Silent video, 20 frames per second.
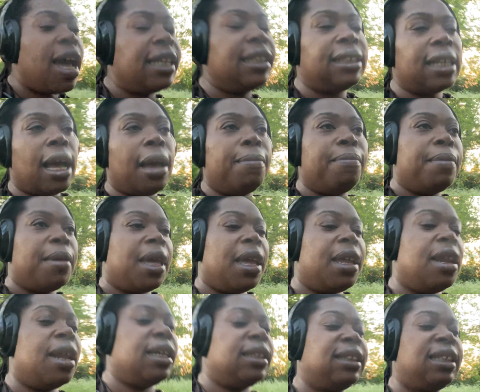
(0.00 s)
some. And
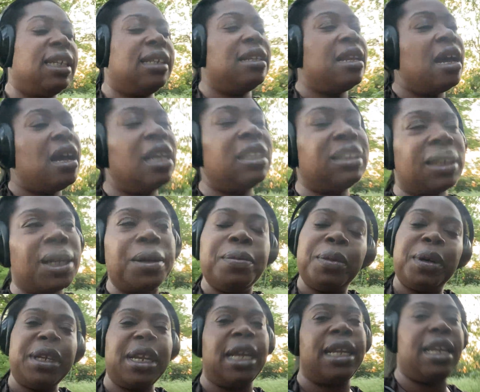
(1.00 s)
I said, no, I don't
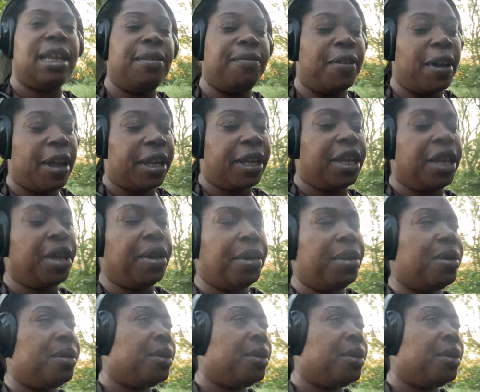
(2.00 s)
want any, thank you.